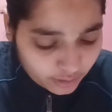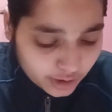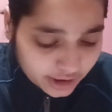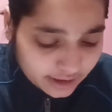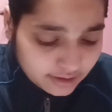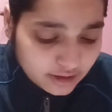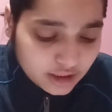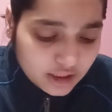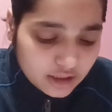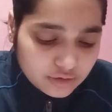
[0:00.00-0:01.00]
Okay.
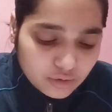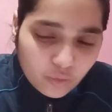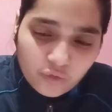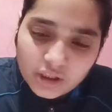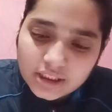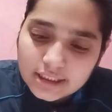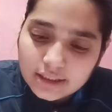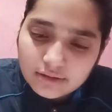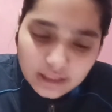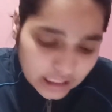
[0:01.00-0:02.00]
So first
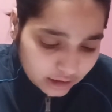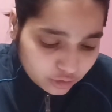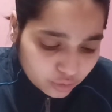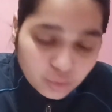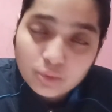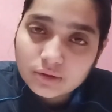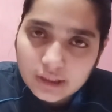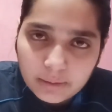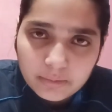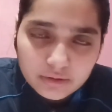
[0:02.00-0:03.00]
there are two
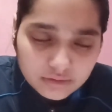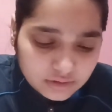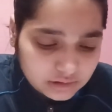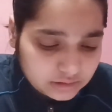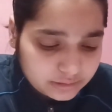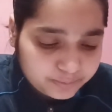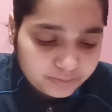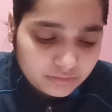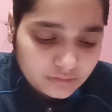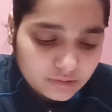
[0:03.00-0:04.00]
sub
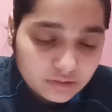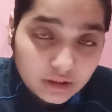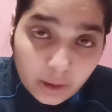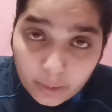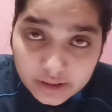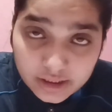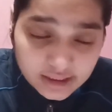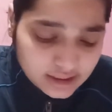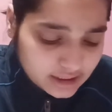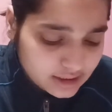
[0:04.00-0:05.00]

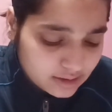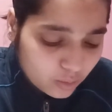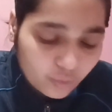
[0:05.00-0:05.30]
divisions in this.